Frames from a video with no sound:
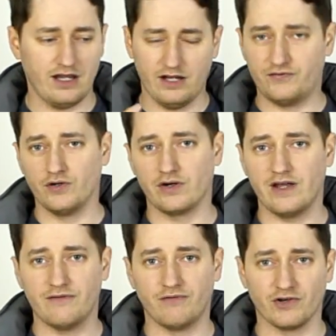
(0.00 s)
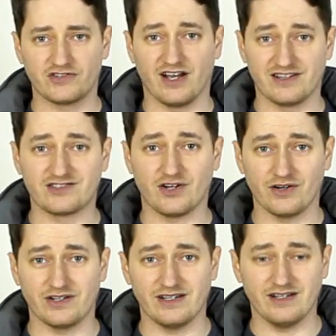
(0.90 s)
If you're an A4 size
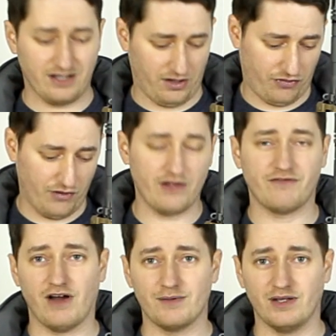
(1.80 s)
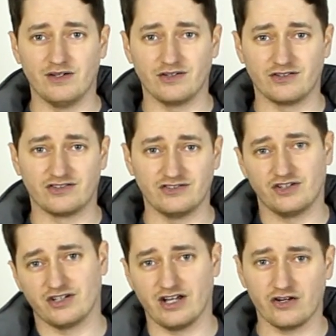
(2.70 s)
target at 35 meters, you're
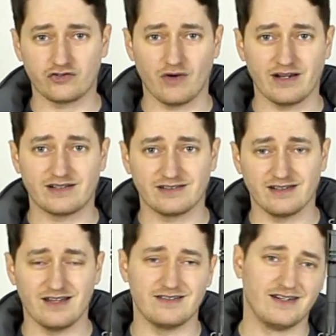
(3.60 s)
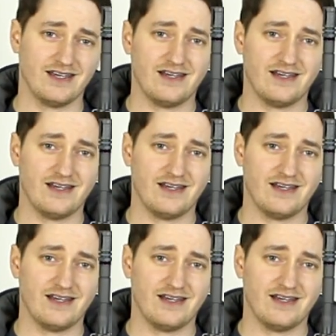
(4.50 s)
going to get shreked. And